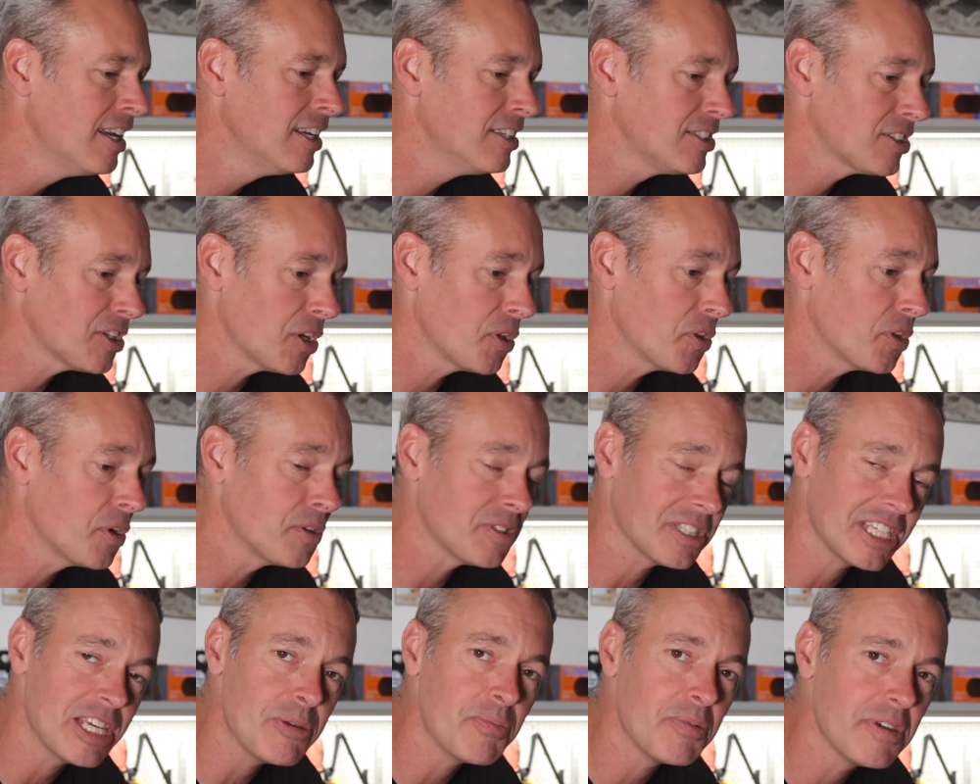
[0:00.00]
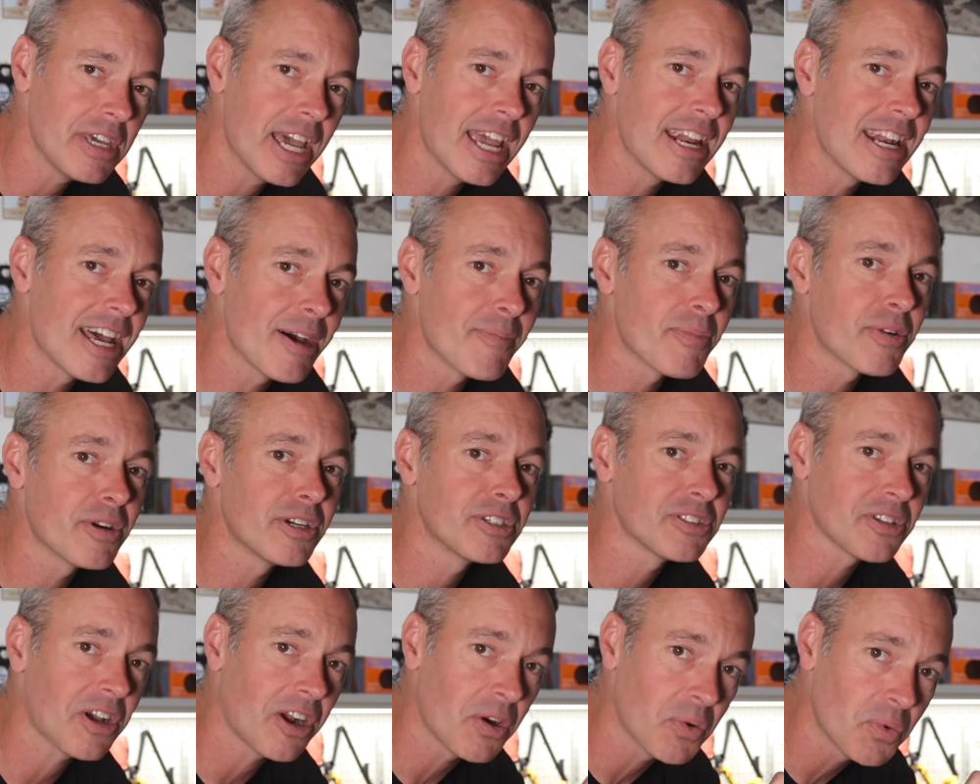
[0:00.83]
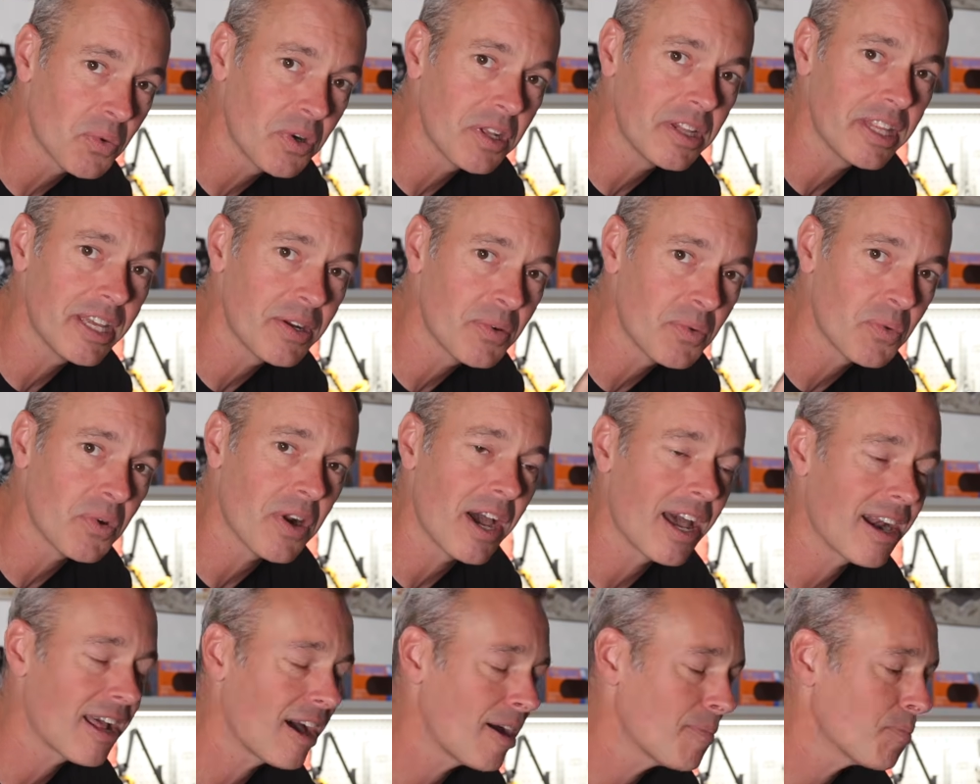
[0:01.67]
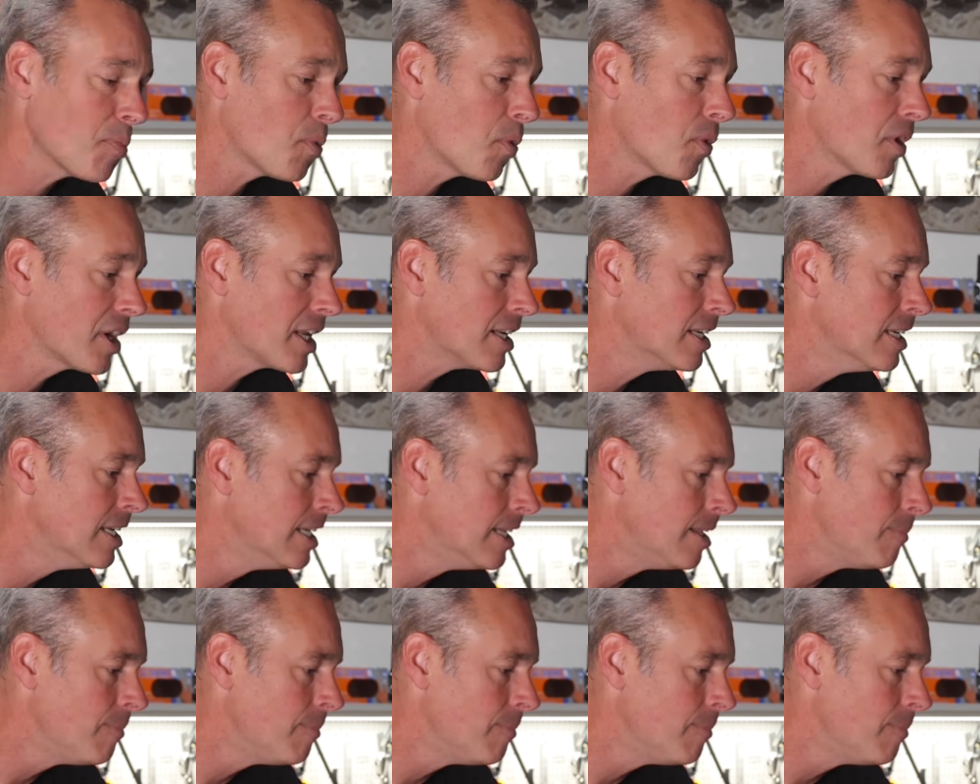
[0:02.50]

So those EPA numbers are really right on point.